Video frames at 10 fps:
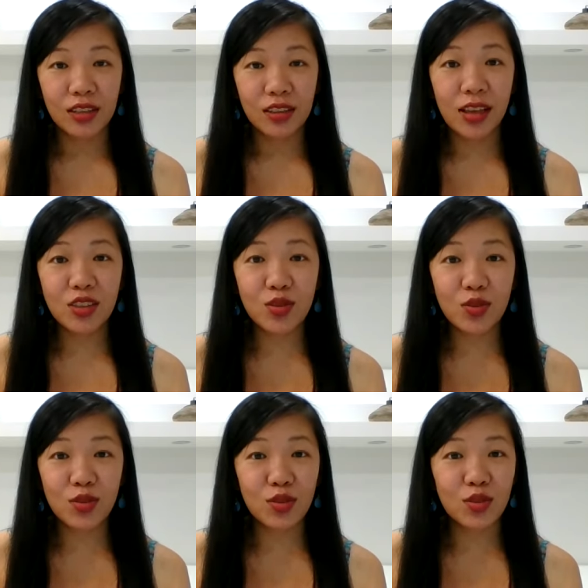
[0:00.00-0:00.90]

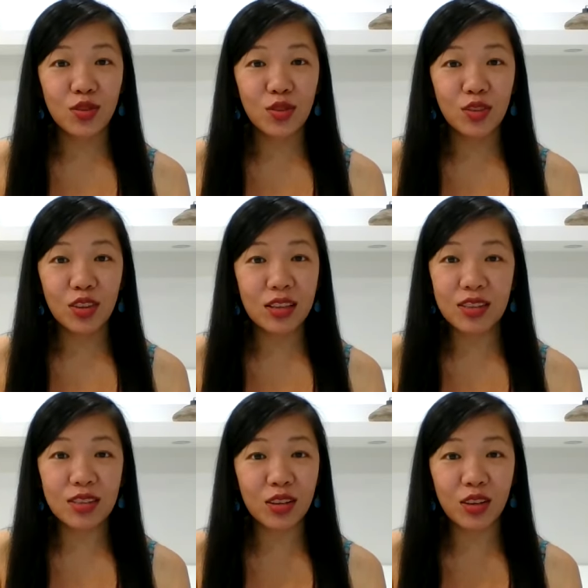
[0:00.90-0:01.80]
That's
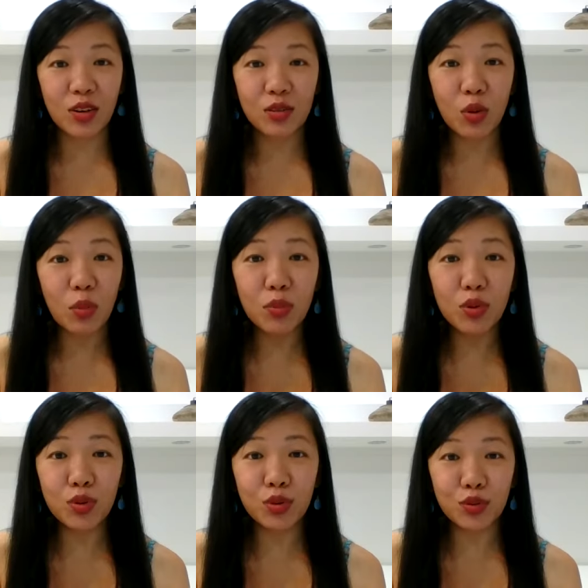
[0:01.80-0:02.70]
don't
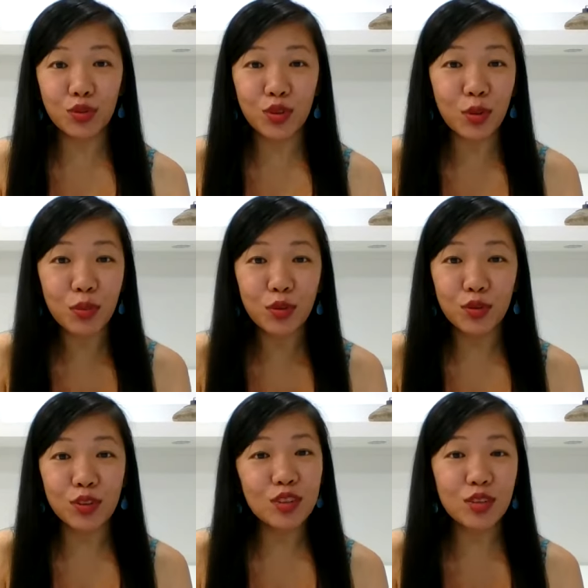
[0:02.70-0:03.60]
move,
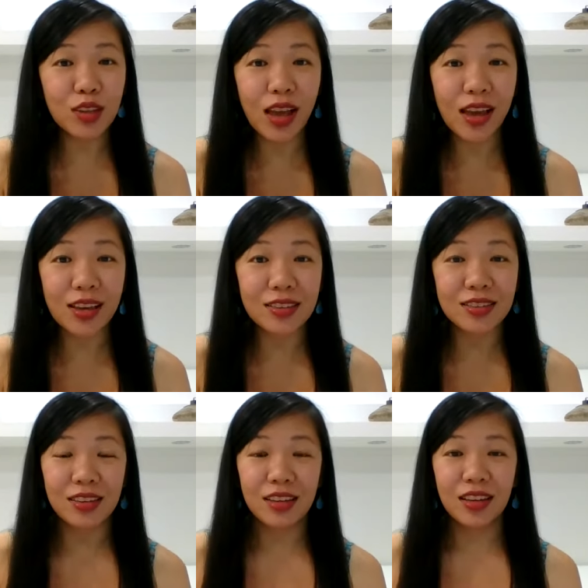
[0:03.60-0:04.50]
it's so
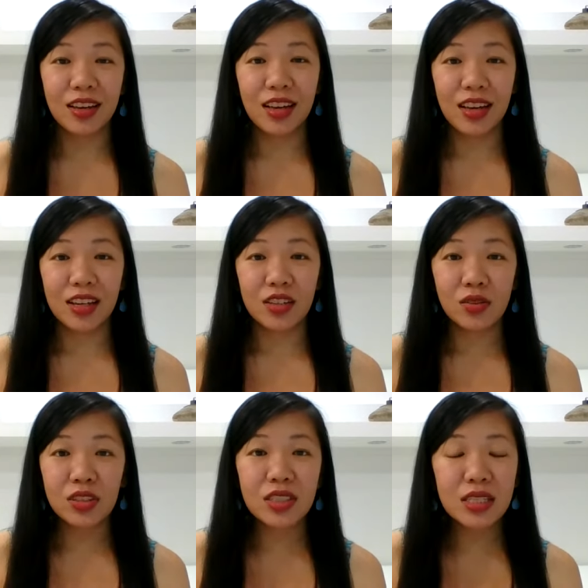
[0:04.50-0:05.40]
nice.
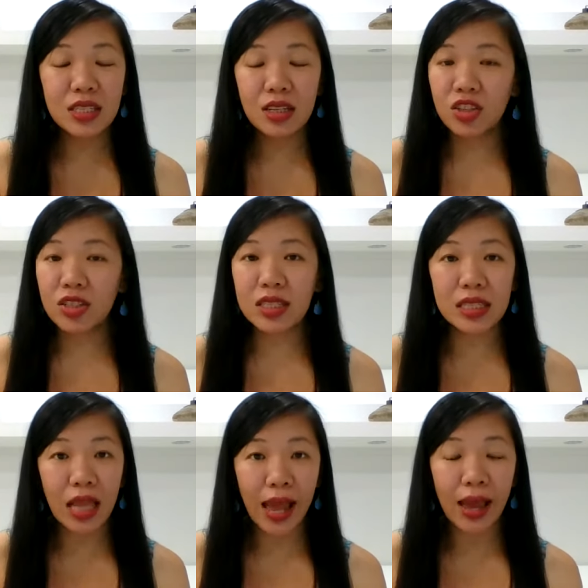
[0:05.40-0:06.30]
So just
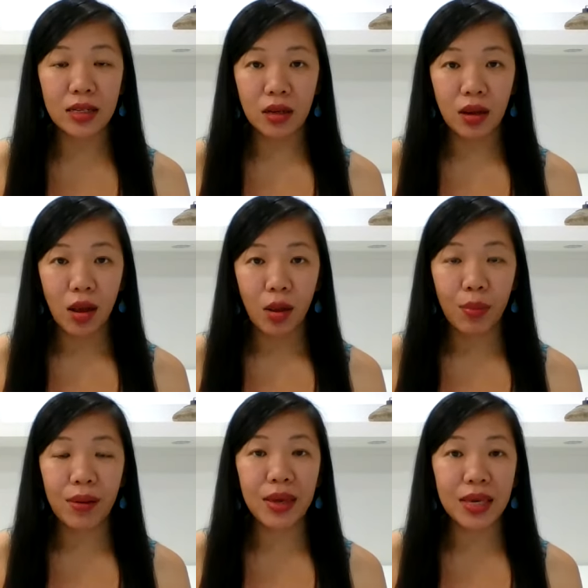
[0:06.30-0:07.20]
start
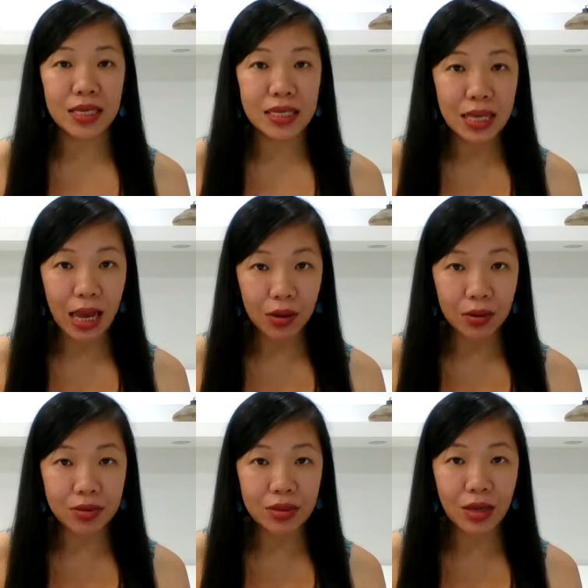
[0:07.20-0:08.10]
by making
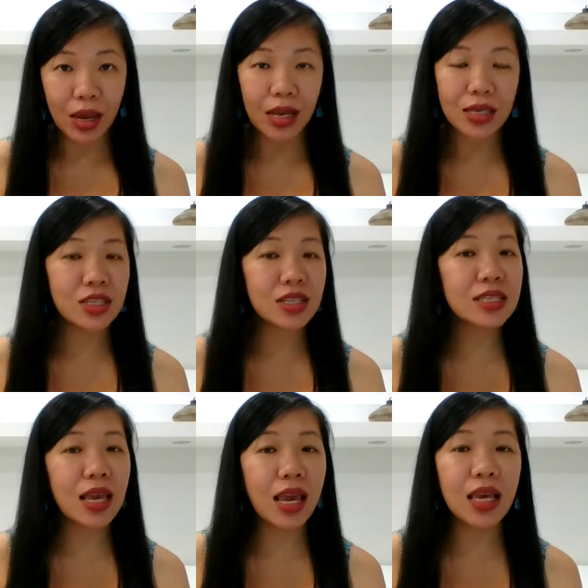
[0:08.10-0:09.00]
sounds and then just
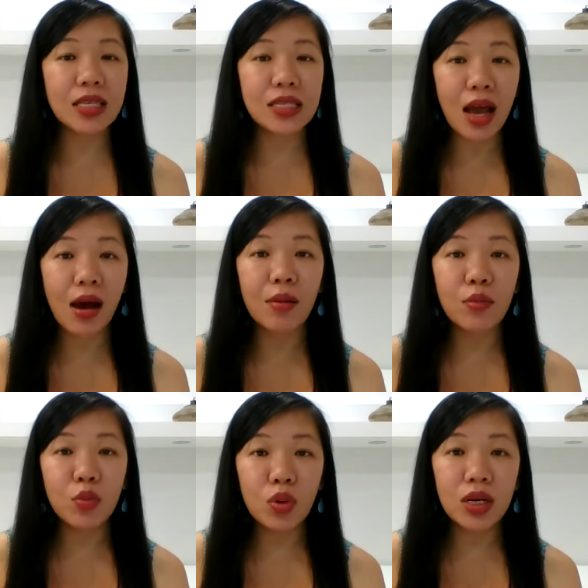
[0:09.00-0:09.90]
saying
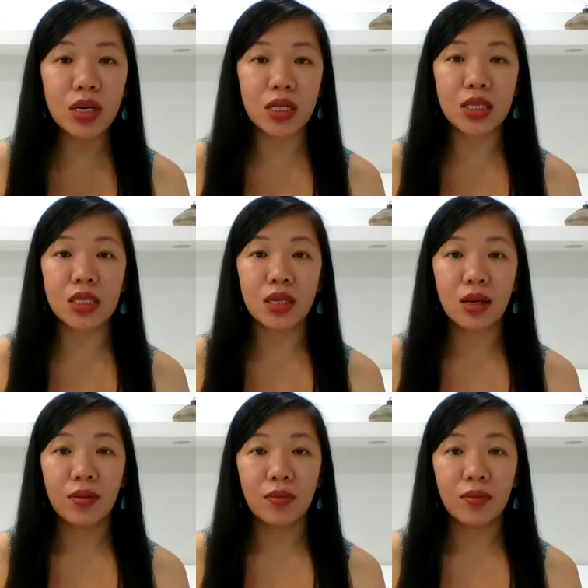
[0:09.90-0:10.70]
some words.